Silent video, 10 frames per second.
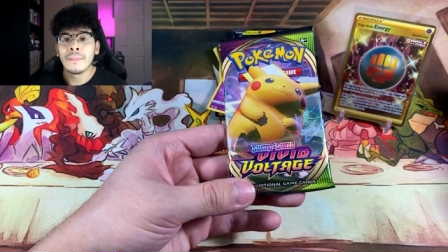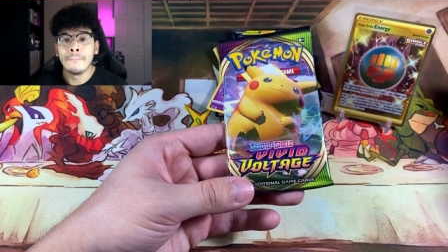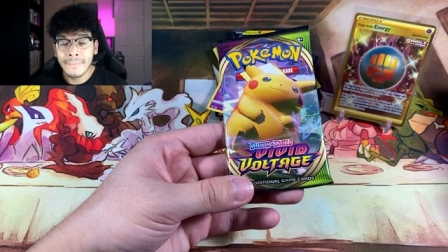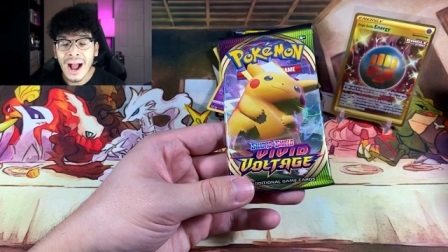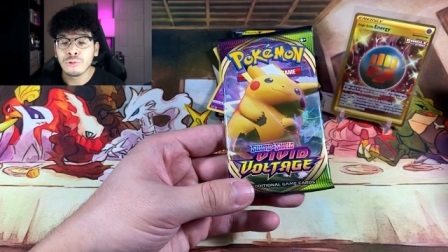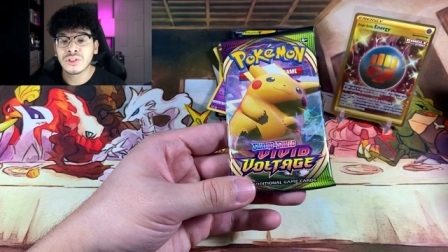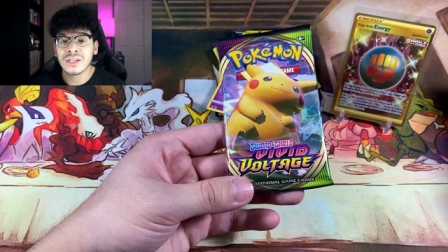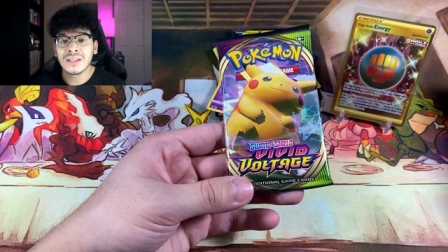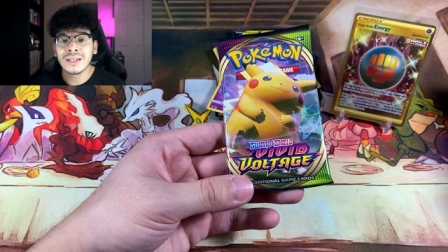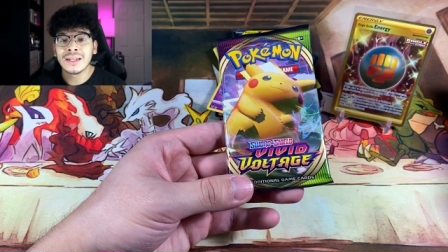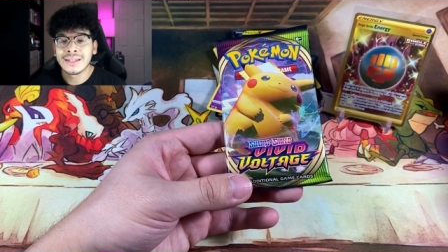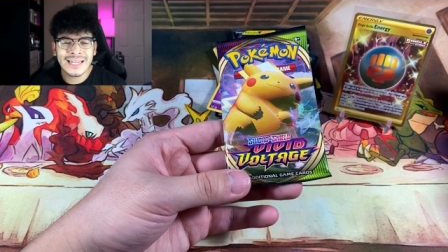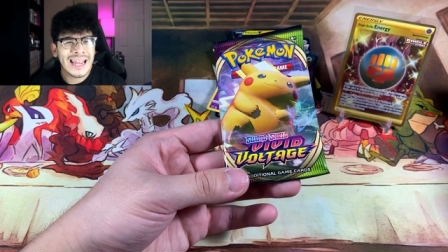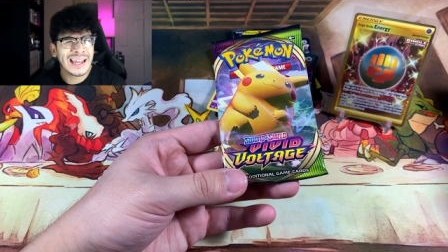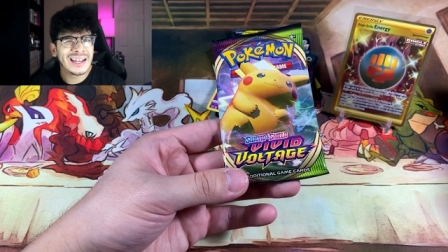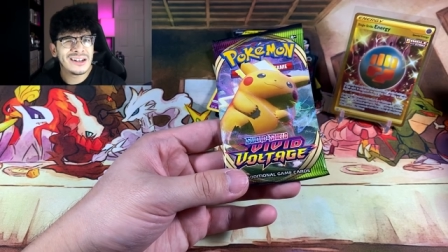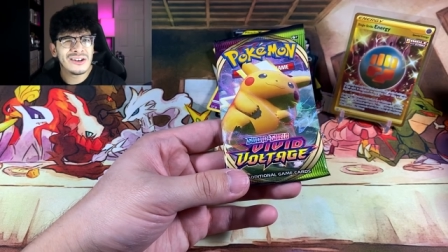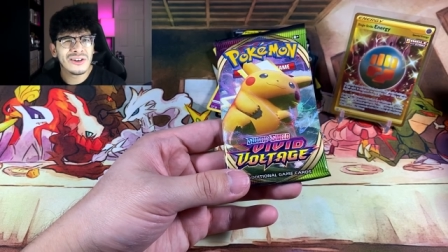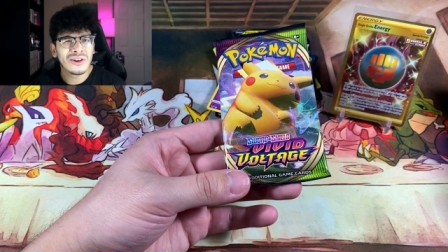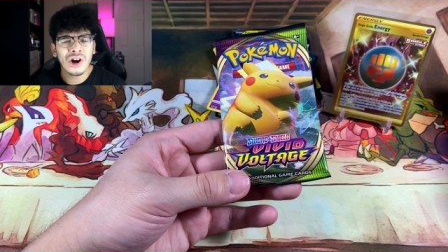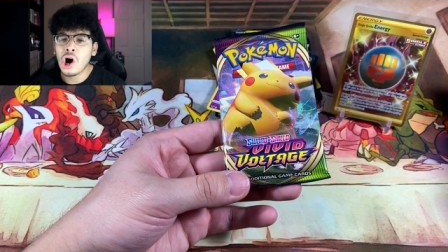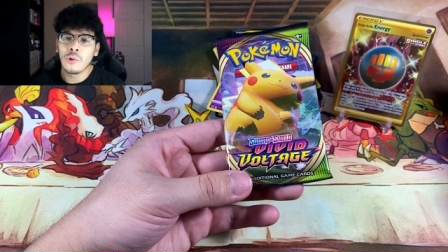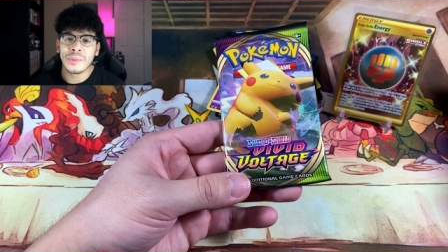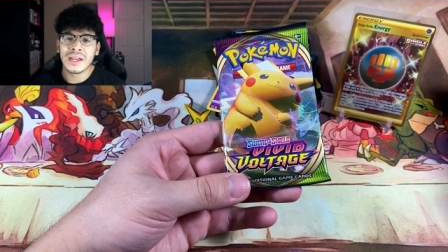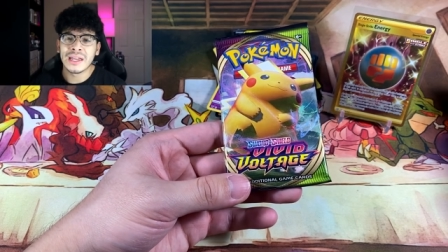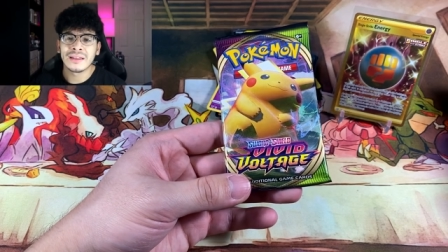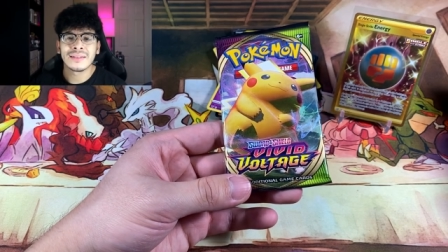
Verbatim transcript: Mountain Tin opening.